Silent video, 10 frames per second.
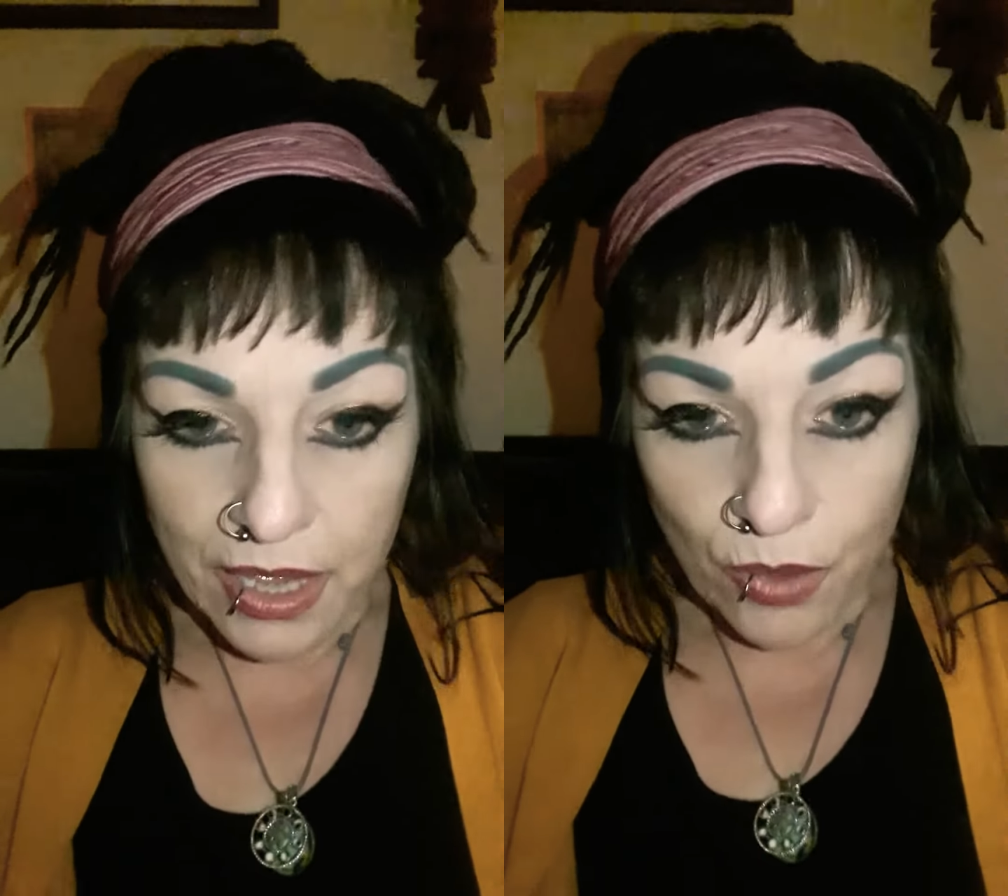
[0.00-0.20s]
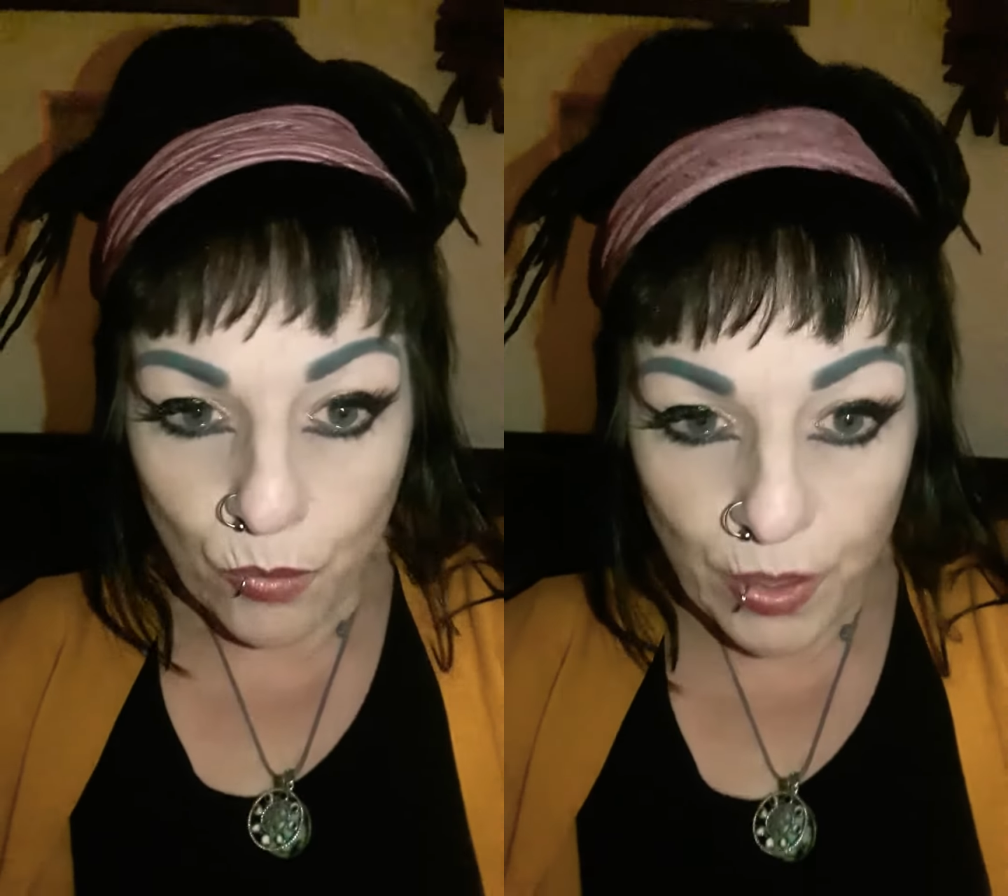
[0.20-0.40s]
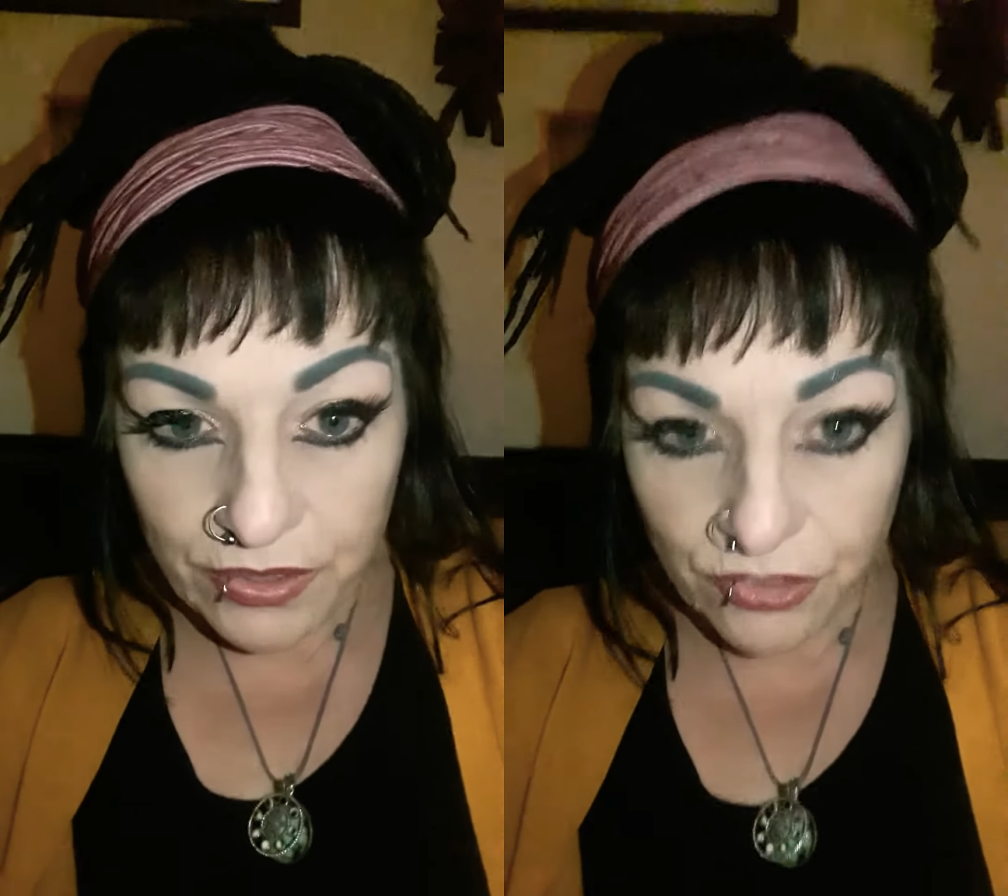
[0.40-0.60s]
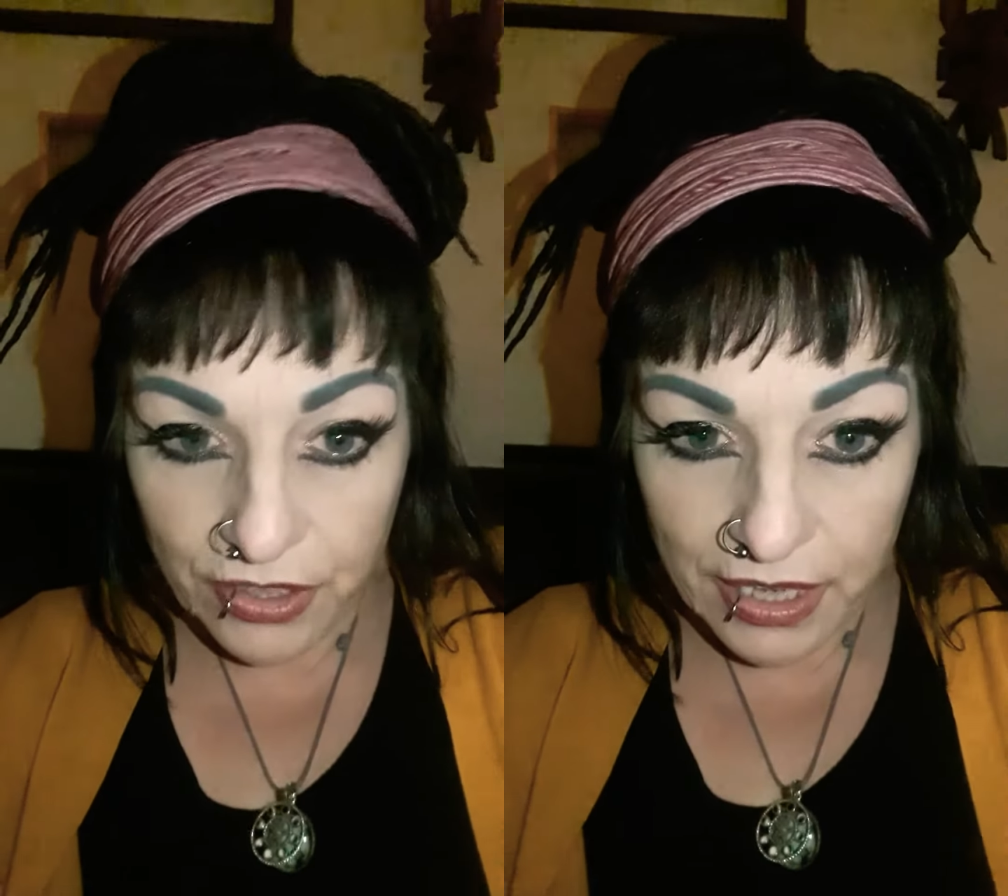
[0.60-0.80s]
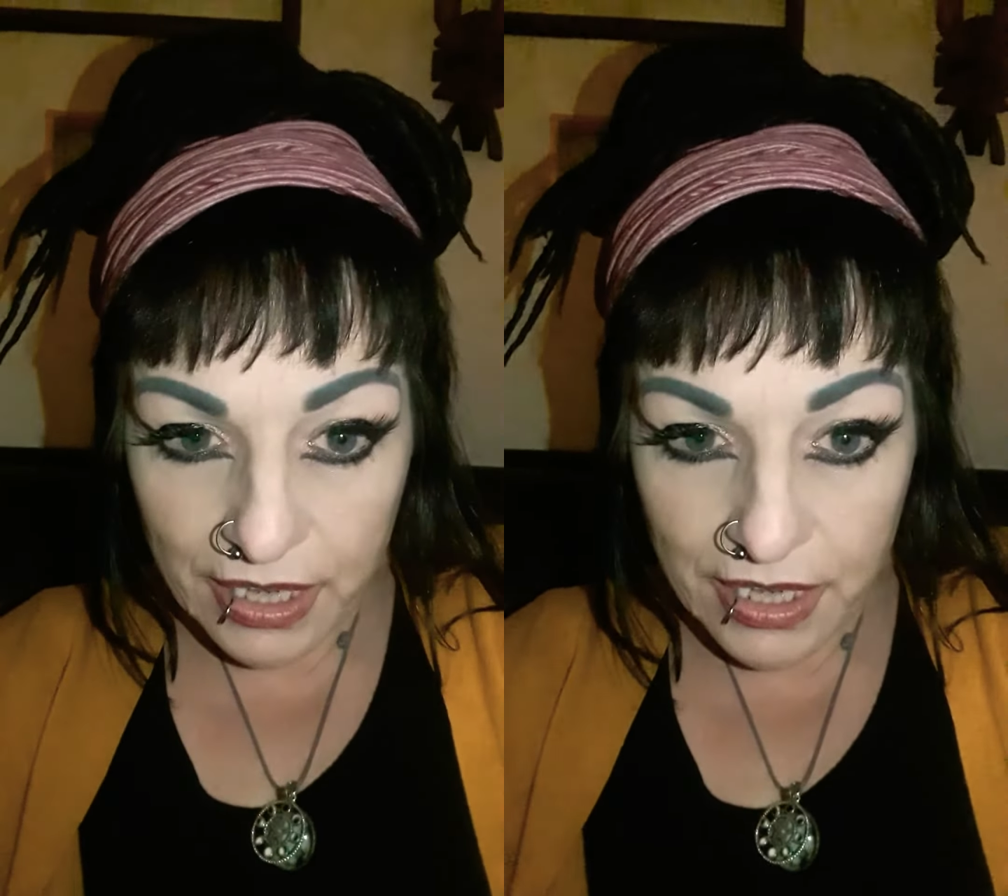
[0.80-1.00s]

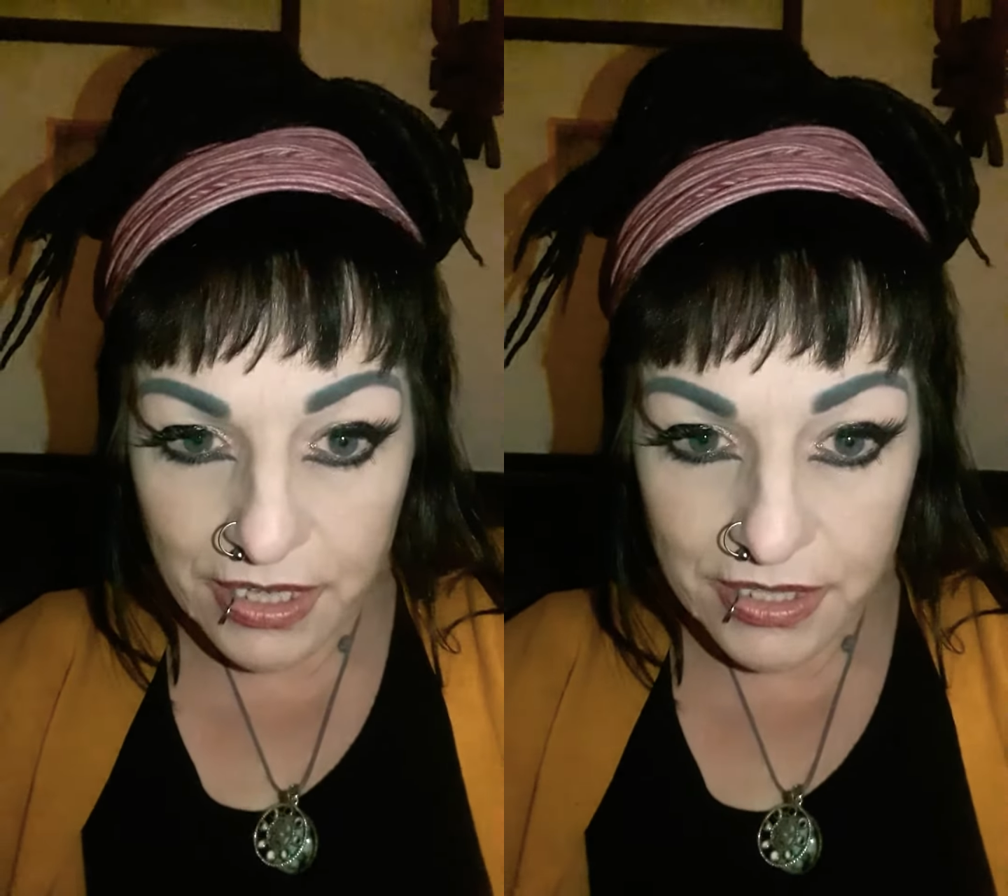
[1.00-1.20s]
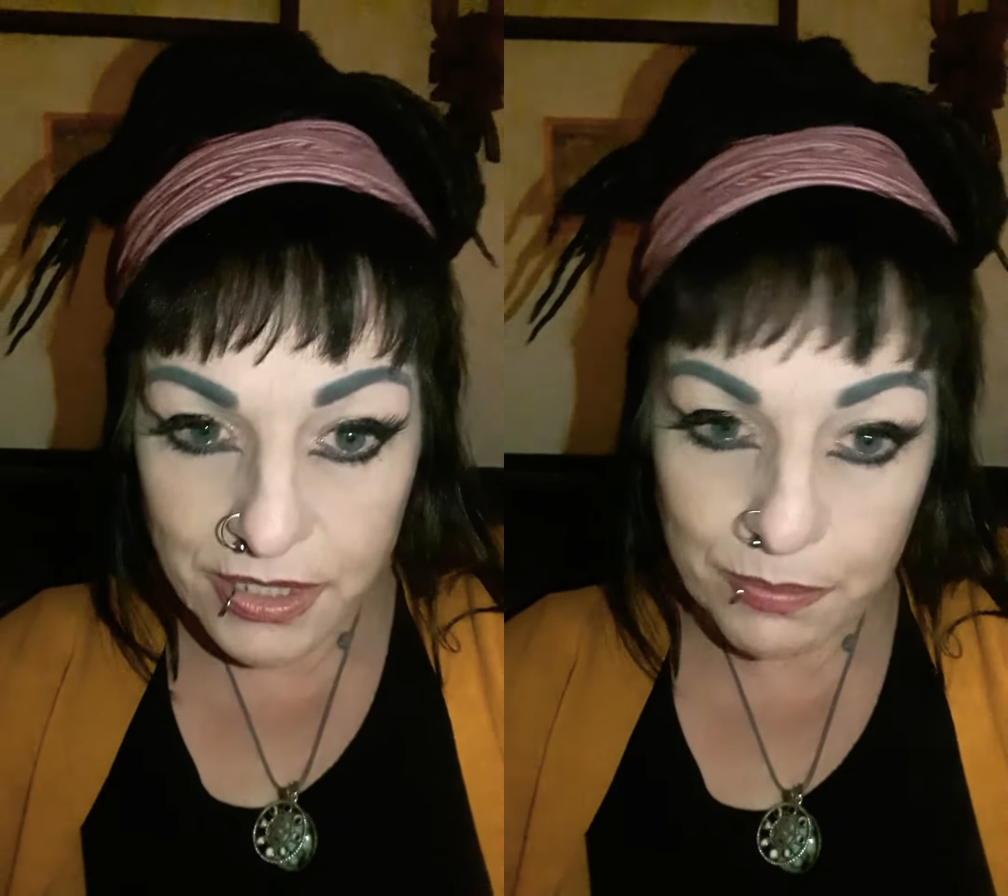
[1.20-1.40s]
witches,